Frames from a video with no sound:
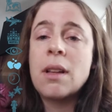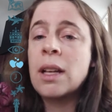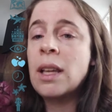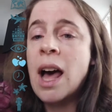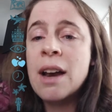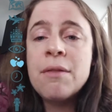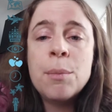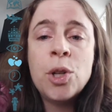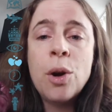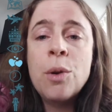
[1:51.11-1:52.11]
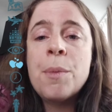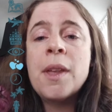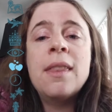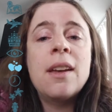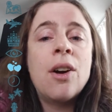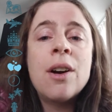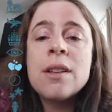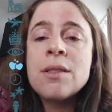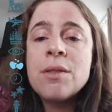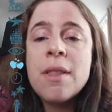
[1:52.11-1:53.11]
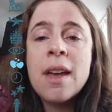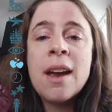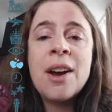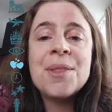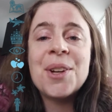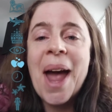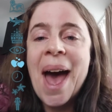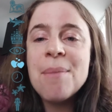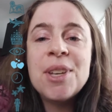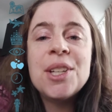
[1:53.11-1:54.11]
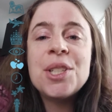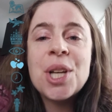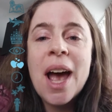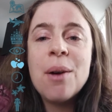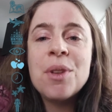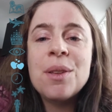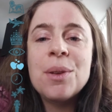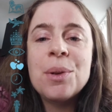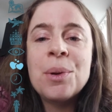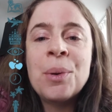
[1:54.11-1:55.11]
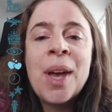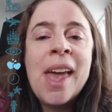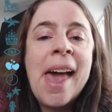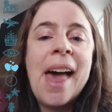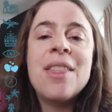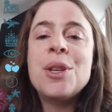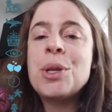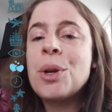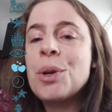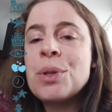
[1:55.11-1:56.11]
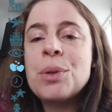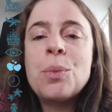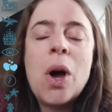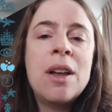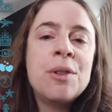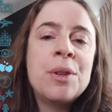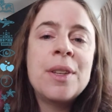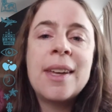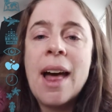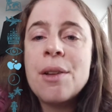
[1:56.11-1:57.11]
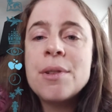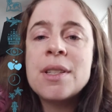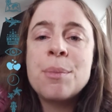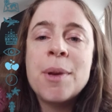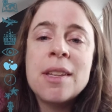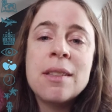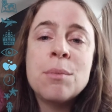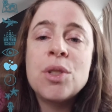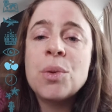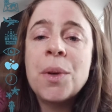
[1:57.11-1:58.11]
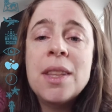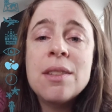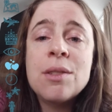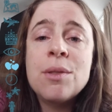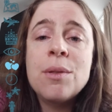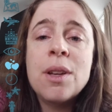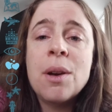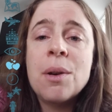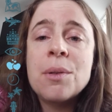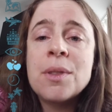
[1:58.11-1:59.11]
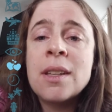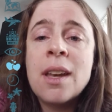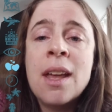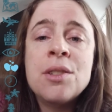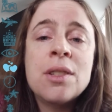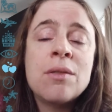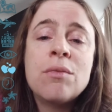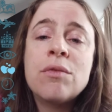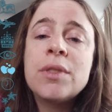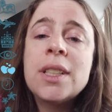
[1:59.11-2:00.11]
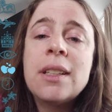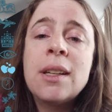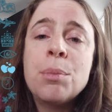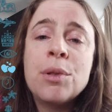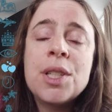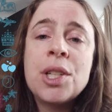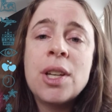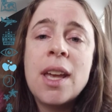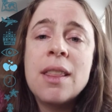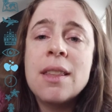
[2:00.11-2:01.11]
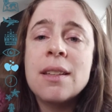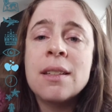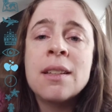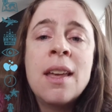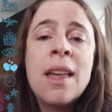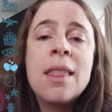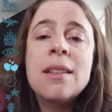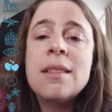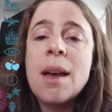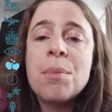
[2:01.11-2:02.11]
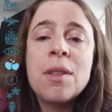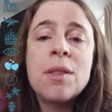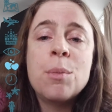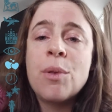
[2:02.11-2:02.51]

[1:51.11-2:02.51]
A lot of them are open, the artists are there, and they're happy to chat with you. And then you can also wander the gallery space in between the studios and, and just really appreciate the, the depth and the